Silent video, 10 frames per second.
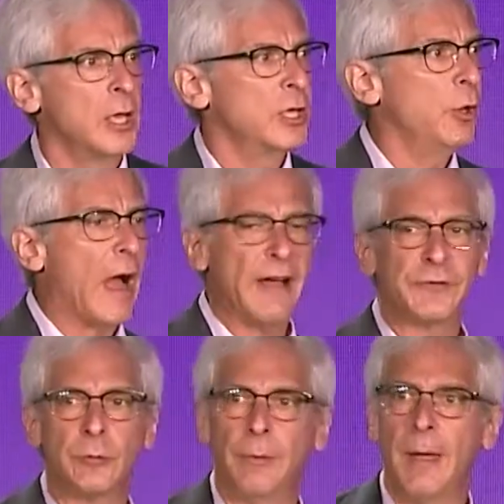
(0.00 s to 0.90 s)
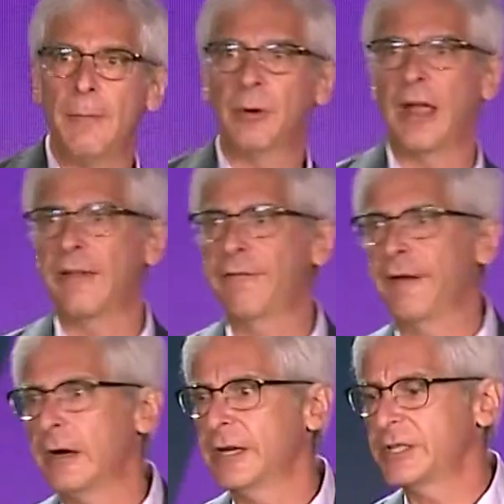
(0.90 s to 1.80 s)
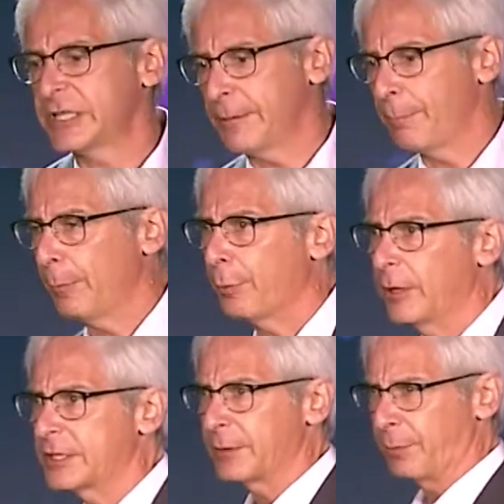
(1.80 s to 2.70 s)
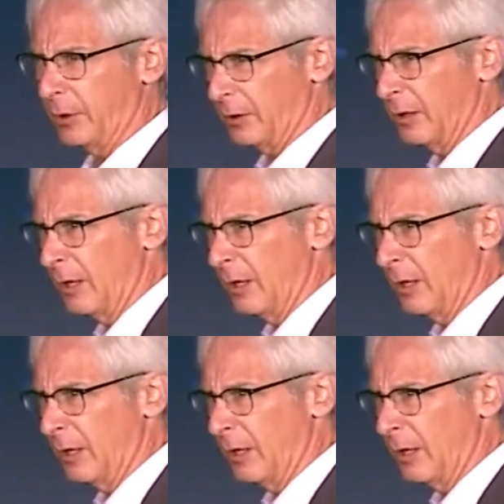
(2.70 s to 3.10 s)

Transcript: you have to remember a very simple principle.